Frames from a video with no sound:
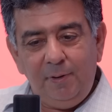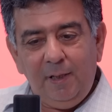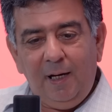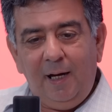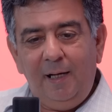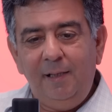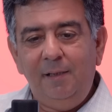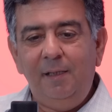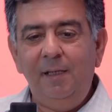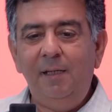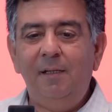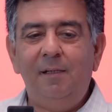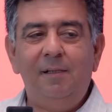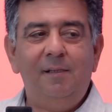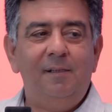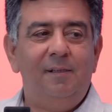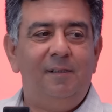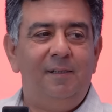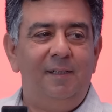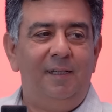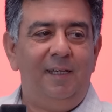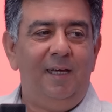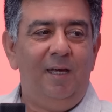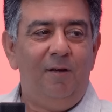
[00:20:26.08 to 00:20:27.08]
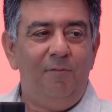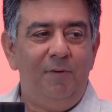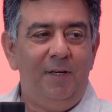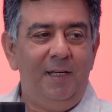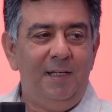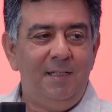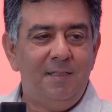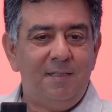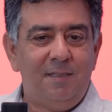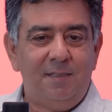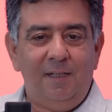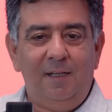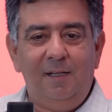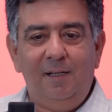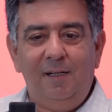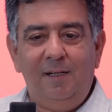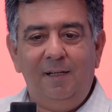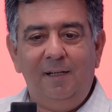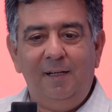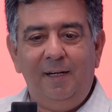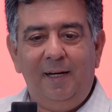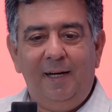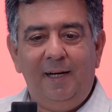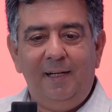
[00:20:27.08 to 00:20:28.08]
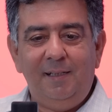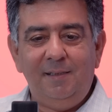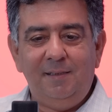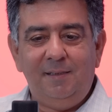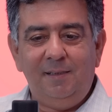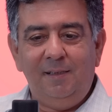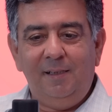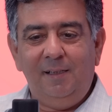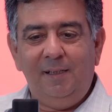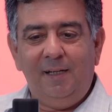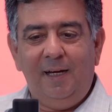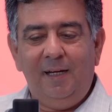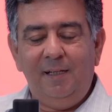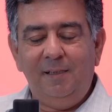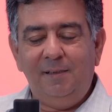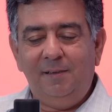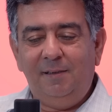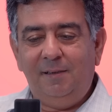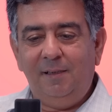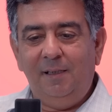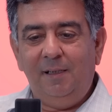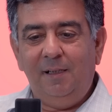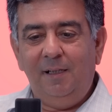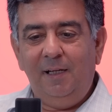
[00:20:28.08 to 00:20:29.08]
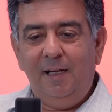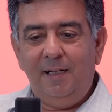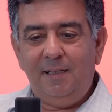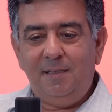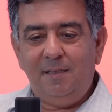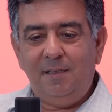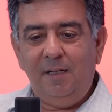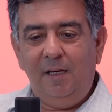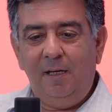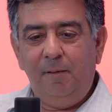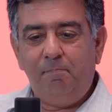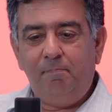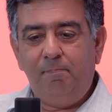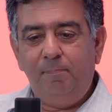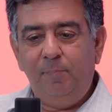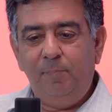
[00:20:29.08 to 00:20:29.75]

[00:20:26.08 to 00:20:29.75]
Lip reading: I think EVs as let's say,